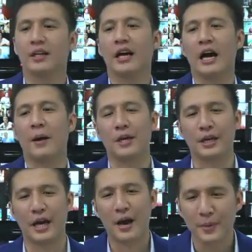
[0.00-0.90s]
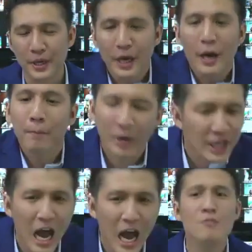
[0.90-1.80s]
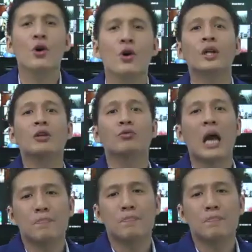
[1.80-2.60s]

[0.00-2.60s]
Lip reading: Amen. Amen. Payam yon in it via